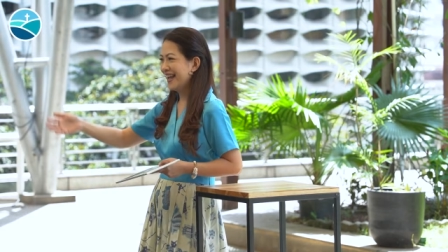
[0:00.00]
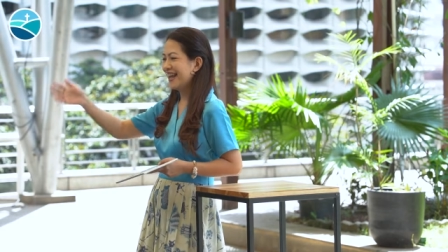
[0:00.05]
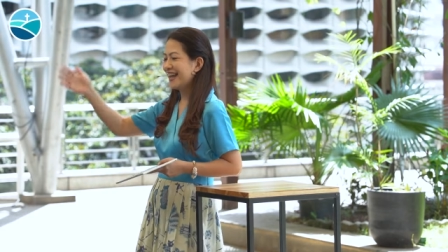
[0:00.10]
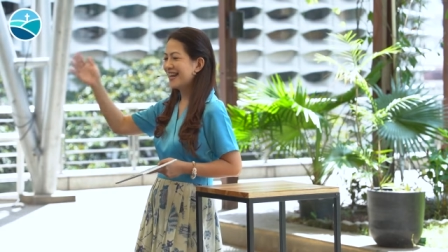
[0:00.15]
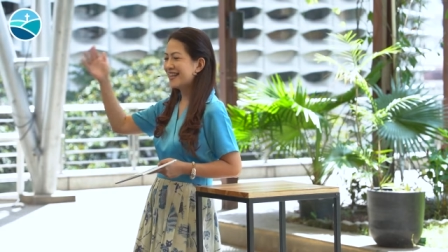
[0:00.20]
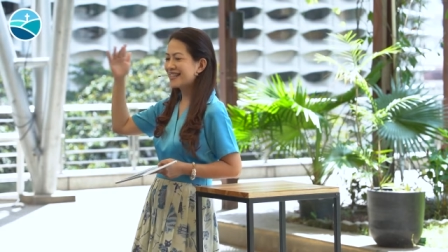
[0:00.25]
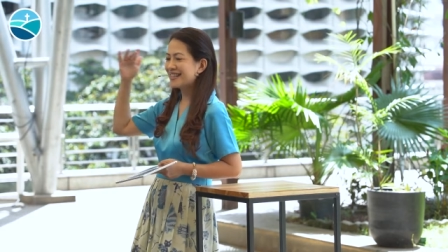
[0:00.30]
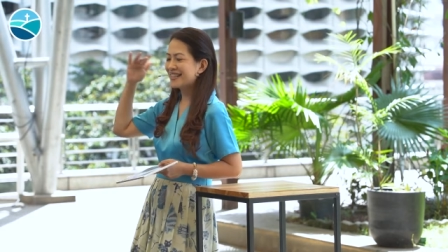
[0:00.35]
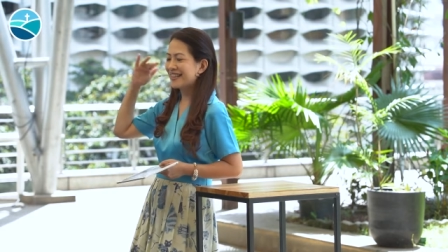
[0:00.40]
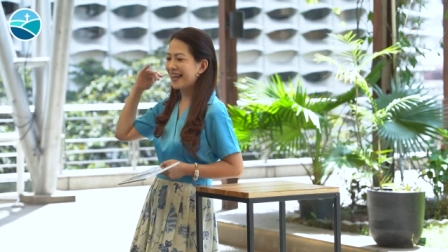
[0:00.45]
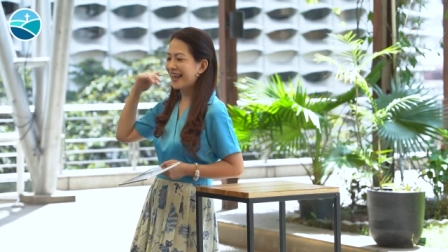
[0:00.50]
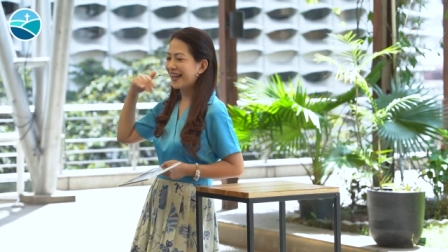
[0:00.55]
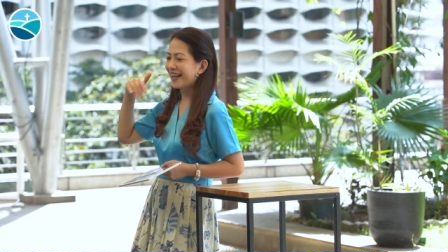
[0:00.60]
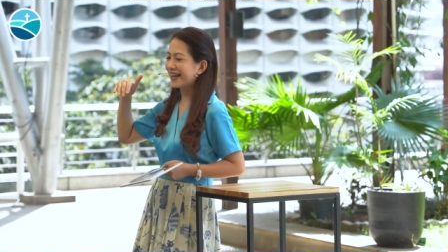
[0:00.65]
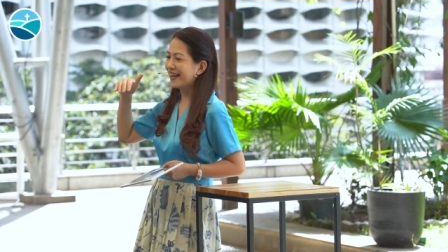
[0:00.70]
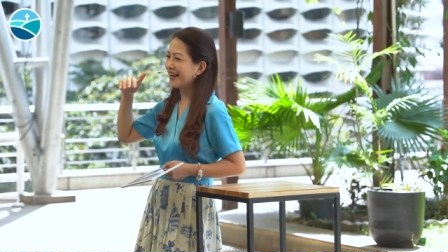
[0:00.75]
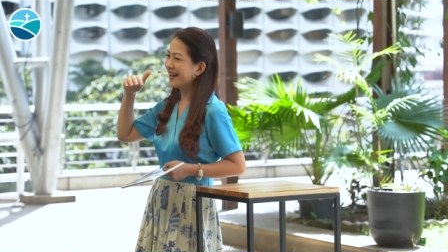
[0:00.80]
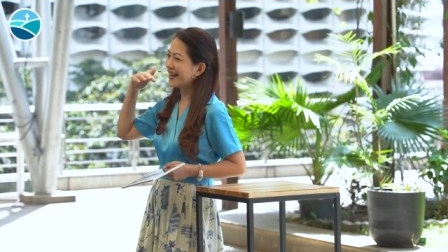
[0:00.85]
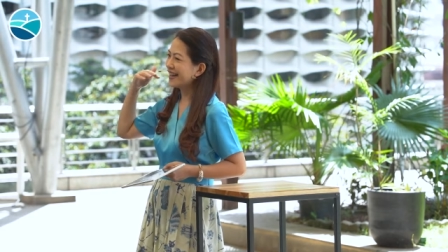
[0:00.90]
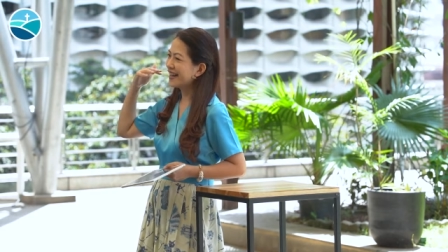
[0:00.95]
It is
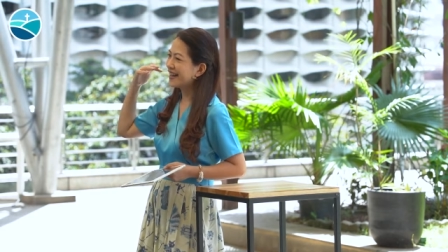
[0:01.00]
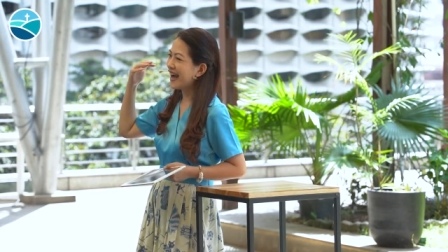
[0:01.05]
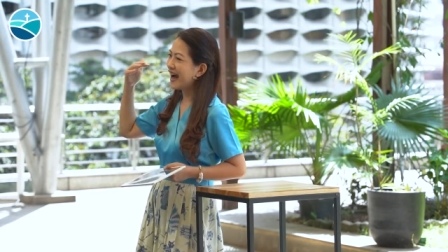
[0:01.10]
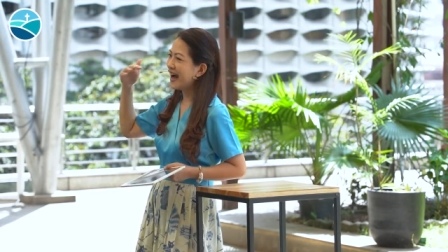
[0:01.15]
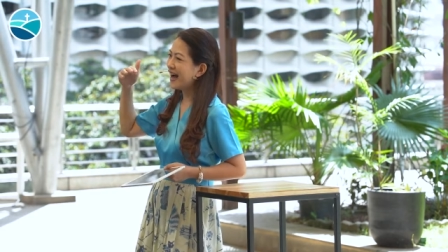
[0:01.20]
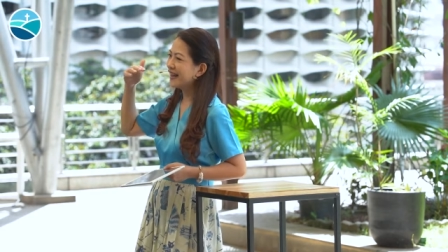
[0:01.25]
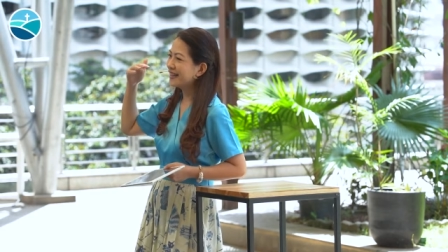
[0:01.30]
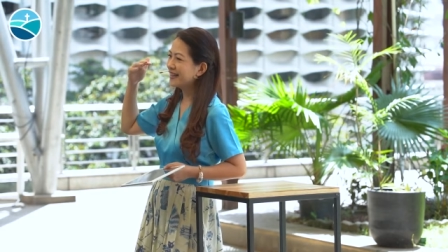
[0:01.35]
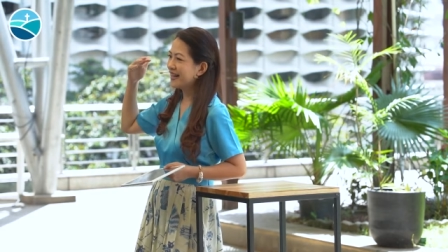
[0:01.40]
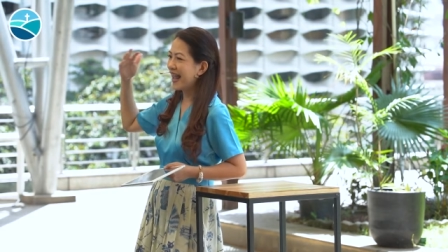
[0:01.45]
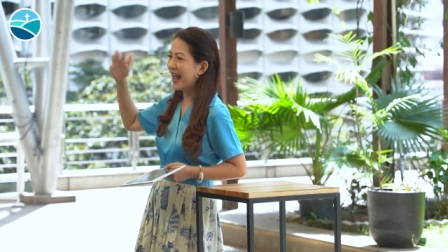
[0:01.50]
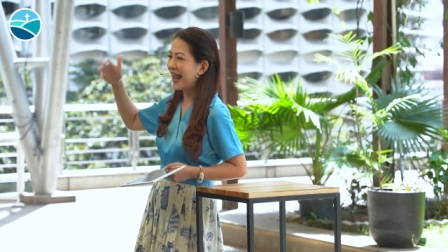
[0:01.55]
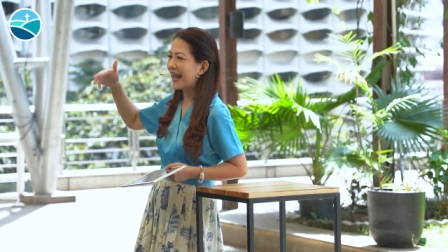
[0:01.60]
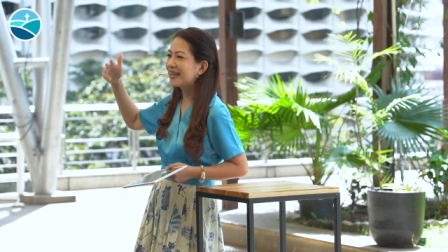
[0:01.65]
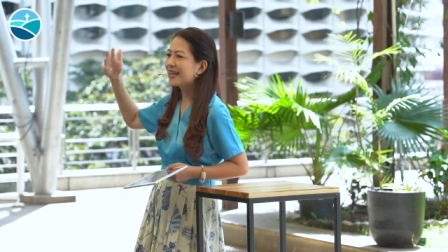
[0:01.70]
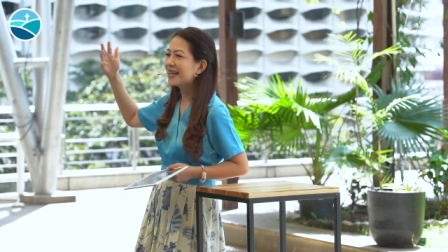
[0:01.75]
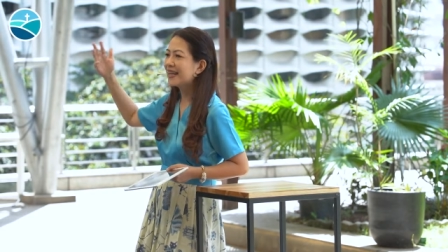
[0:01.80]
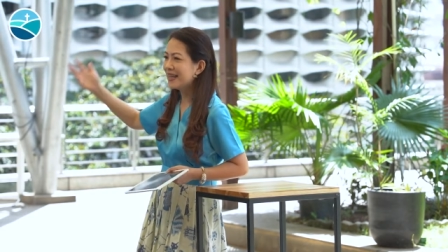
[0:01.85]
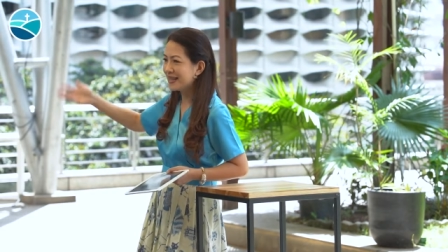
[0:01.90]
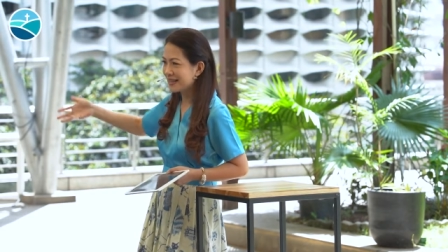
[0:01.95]
like a God
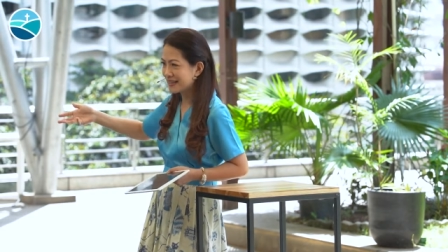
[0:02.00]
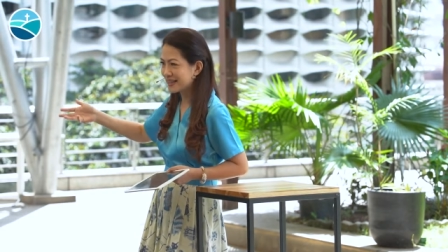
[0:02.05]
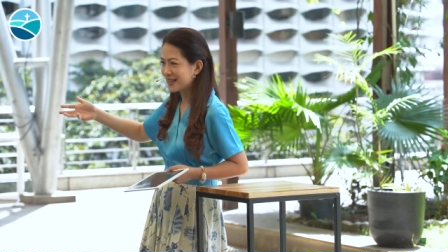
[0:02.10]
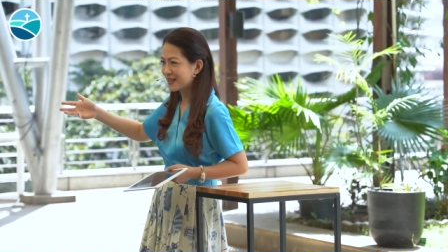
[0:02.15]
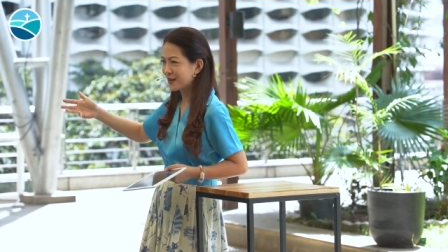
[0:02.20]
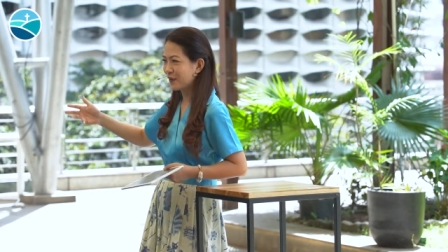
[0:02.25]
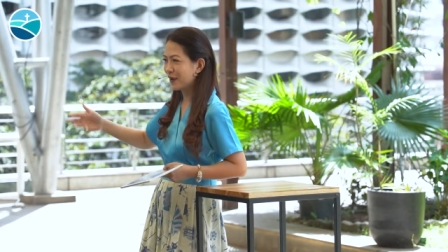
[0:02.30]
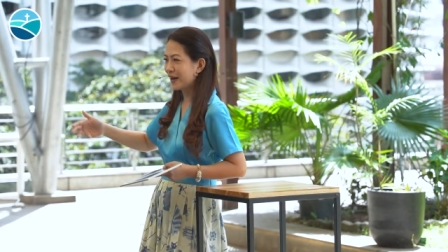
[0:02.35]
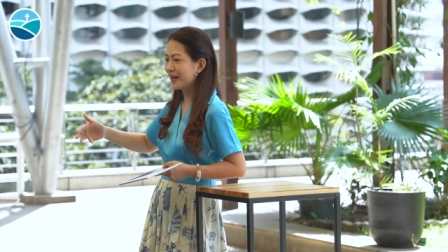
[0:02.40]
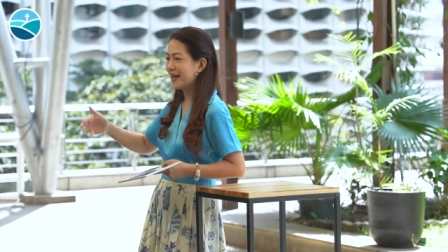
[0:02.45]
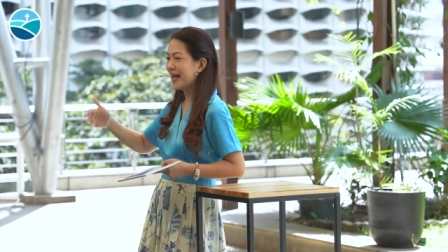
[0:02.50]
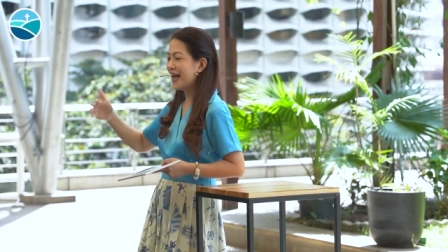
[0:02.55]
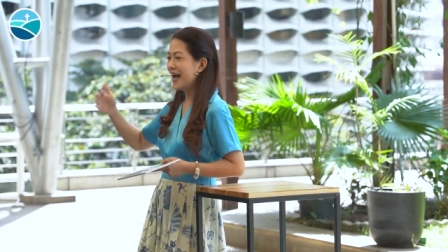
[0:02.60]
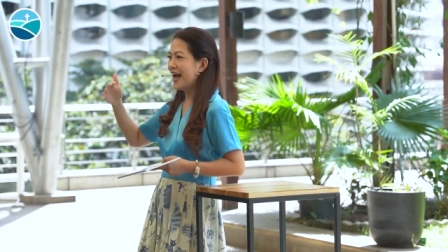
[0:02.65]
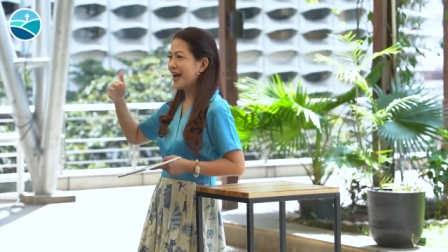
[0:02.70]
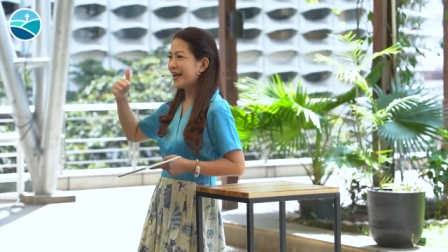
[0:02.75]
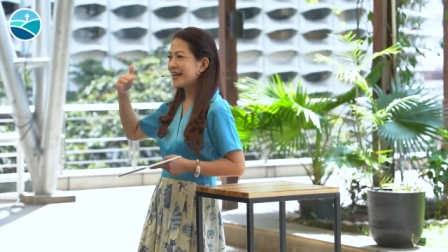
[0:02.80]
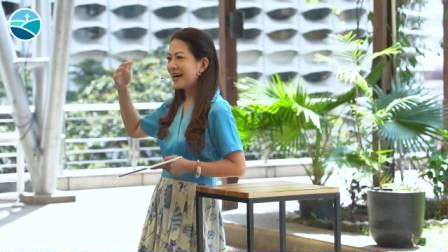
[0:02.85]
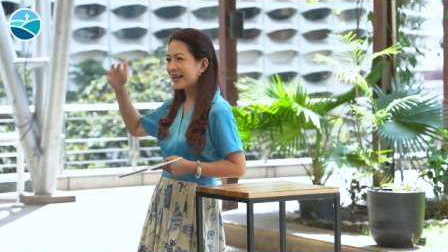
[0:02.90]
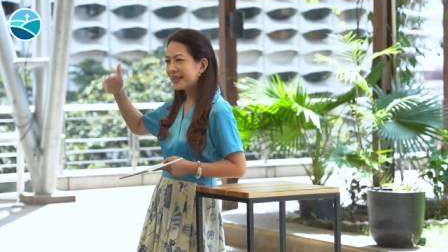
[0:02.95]
hate list, right?
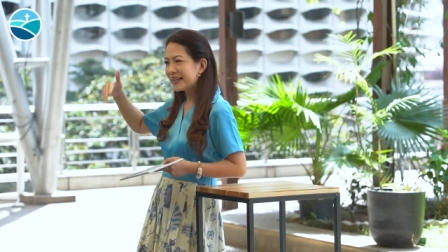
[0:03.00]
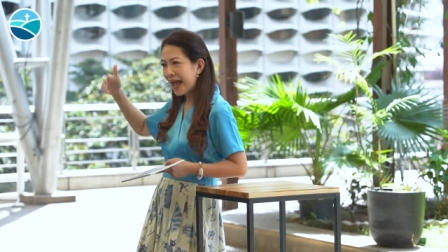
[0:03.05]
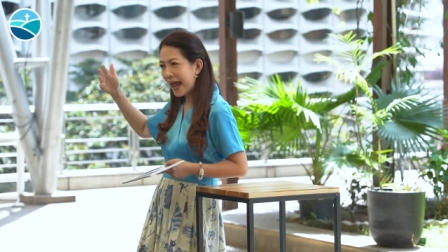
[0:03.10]
God